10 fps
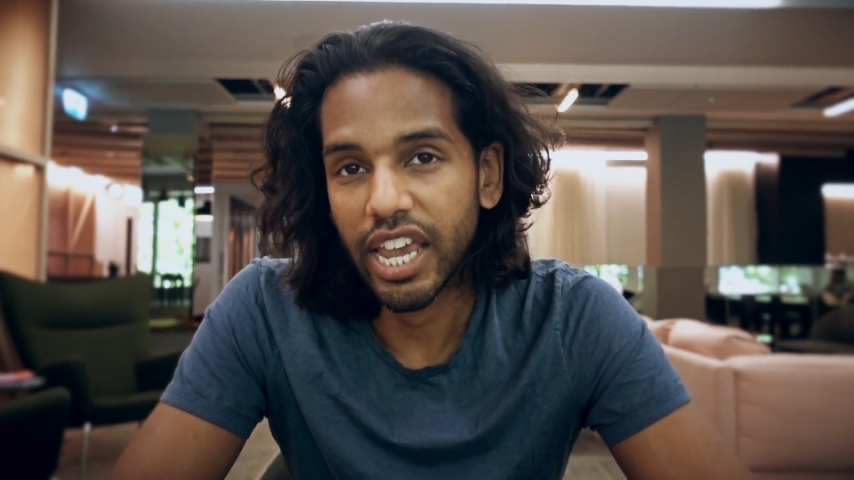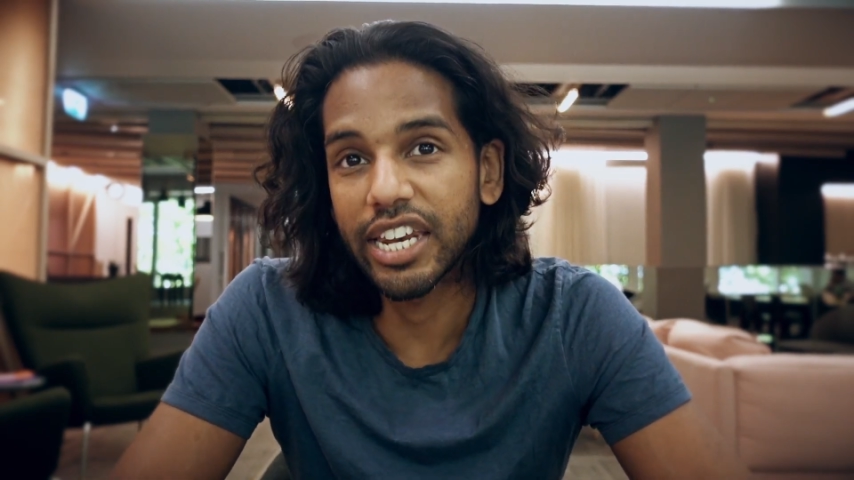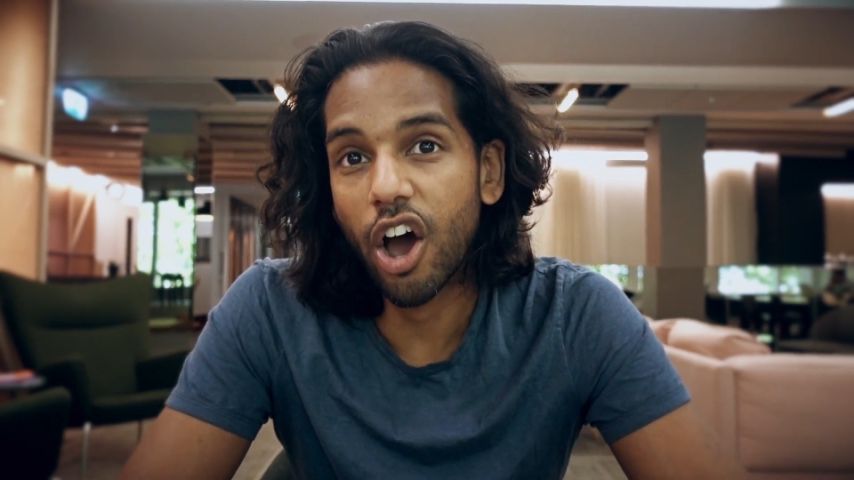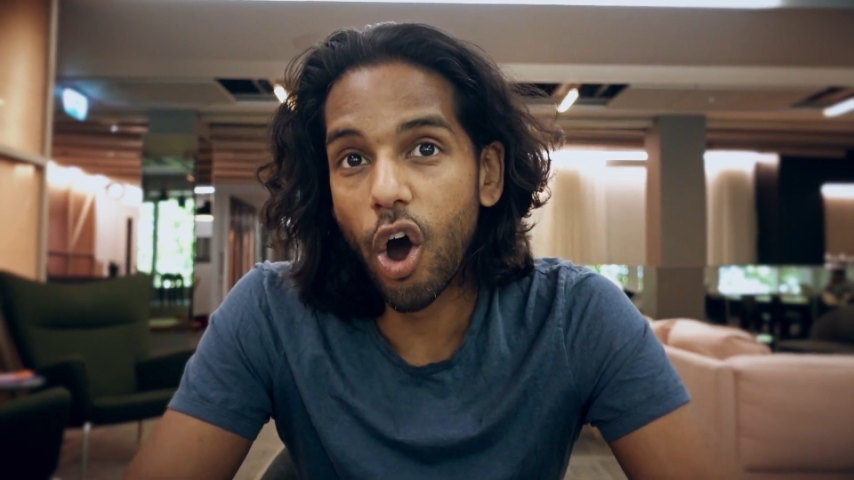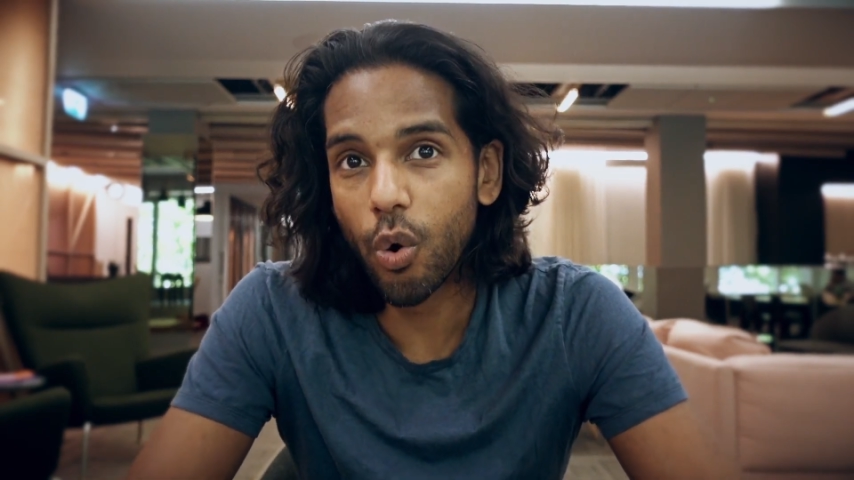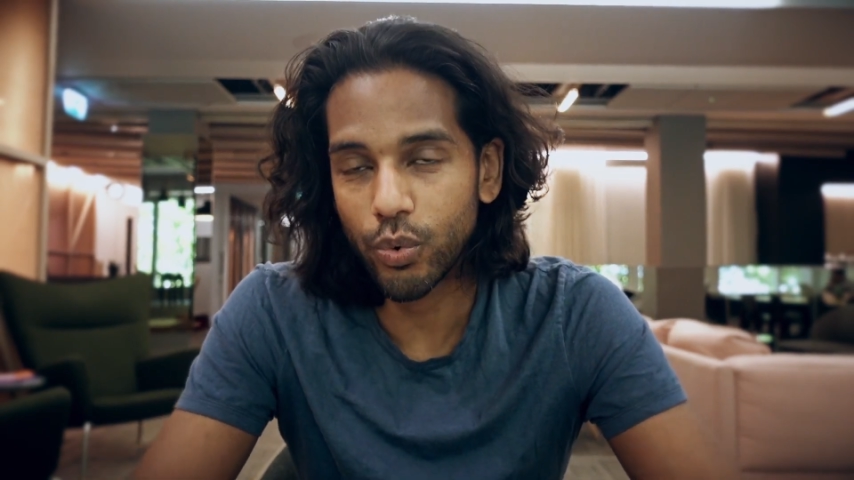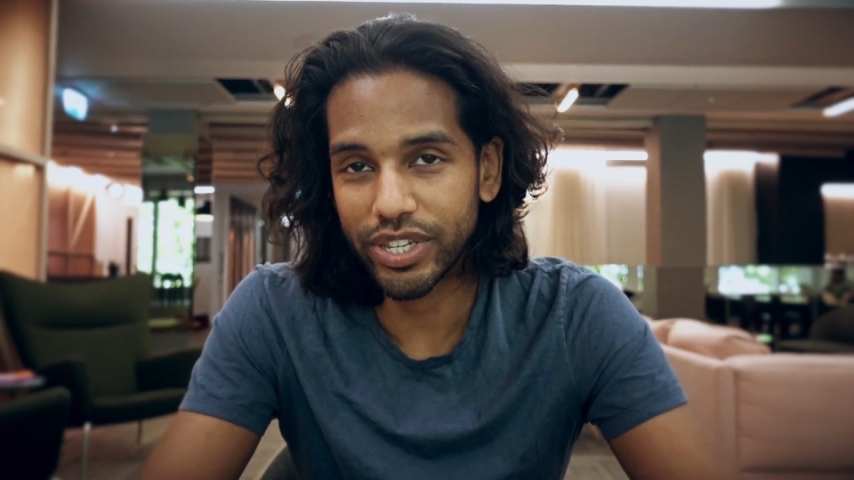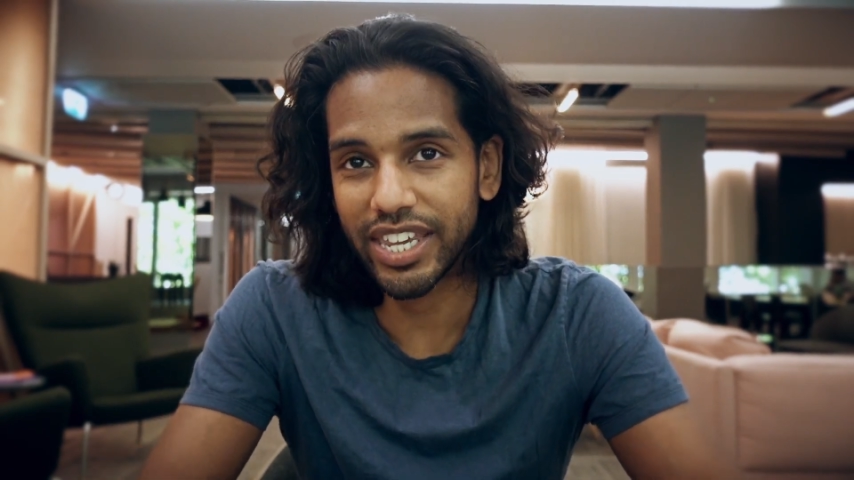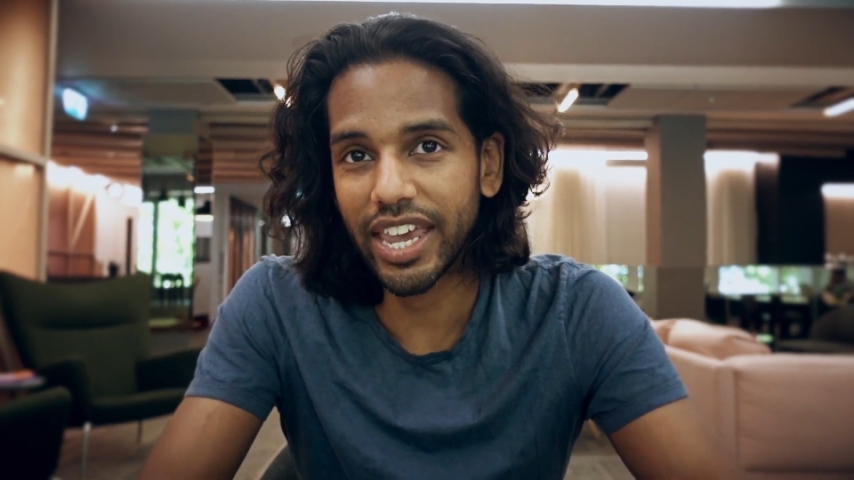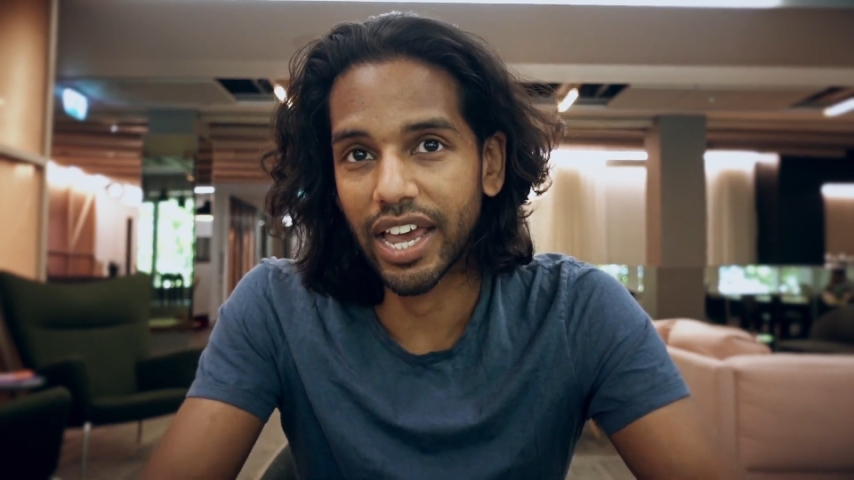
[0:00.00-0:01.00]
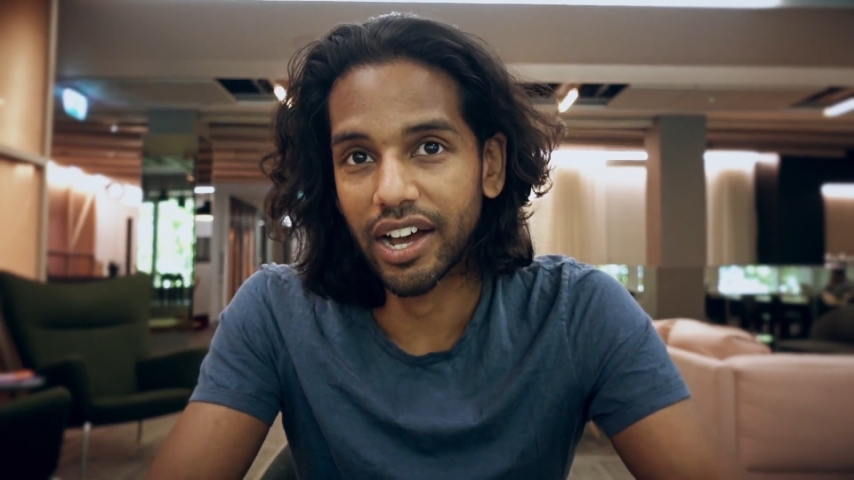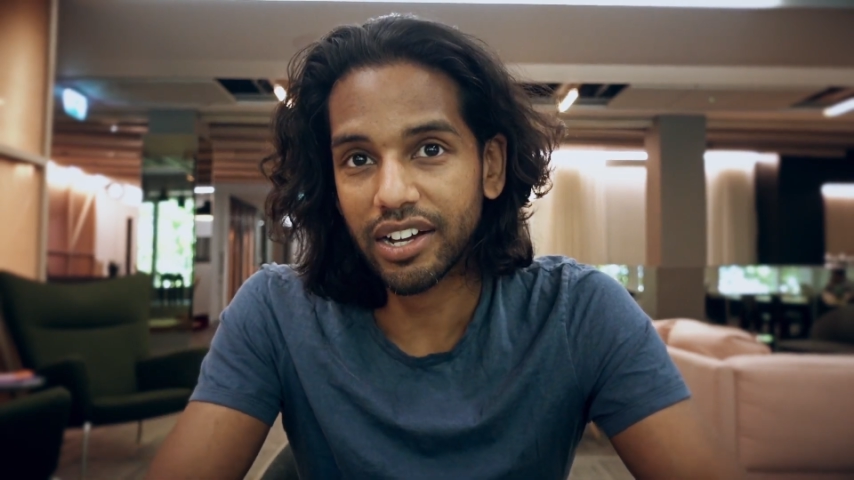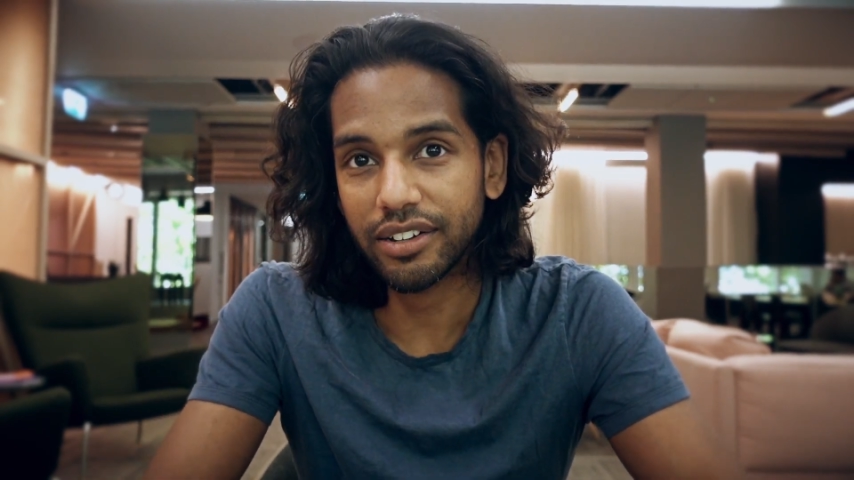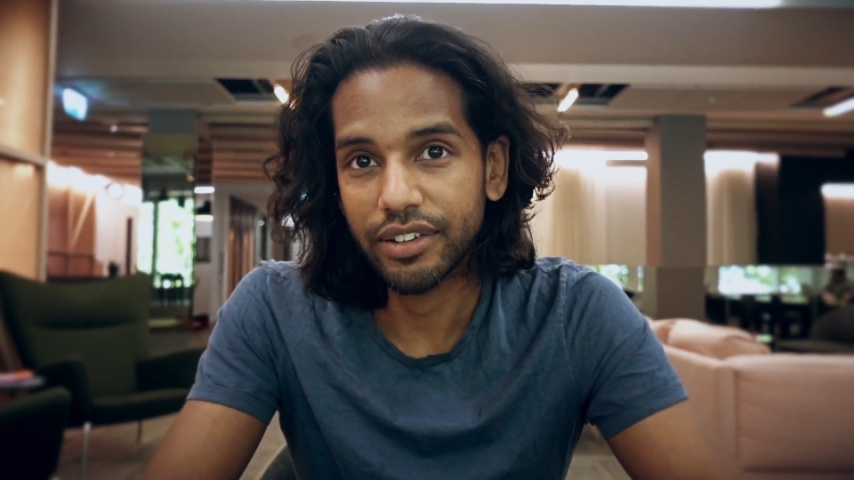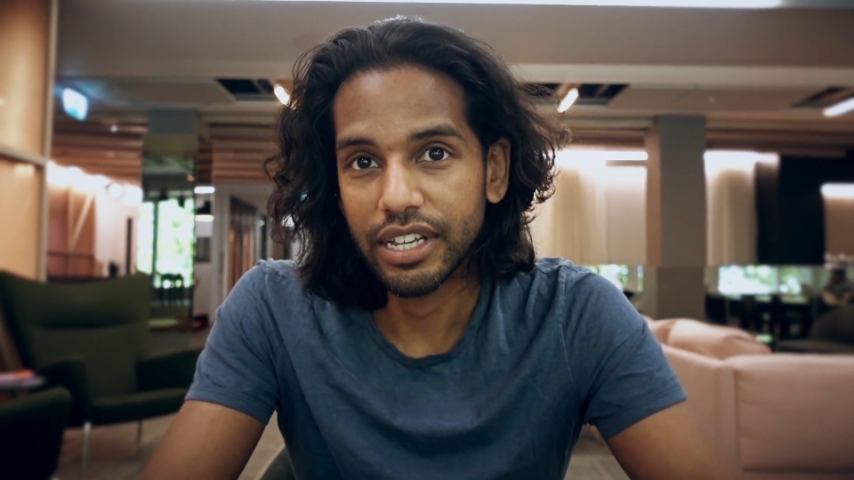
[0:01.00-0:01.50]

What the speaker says: in a whole year,